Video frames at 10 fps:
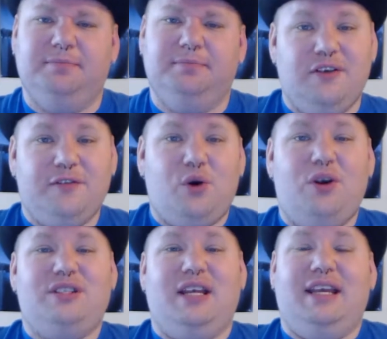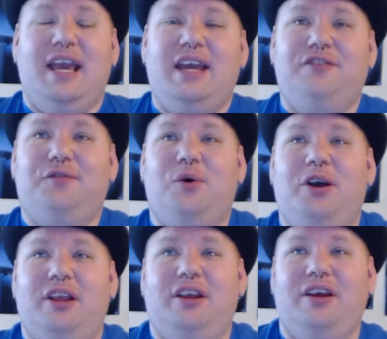So of course, I can't
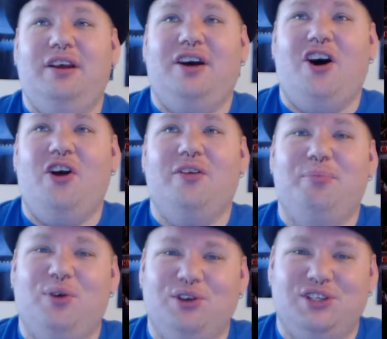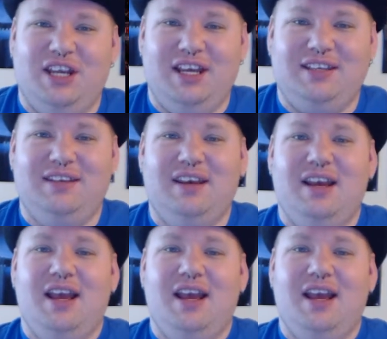avoid all the bullshit,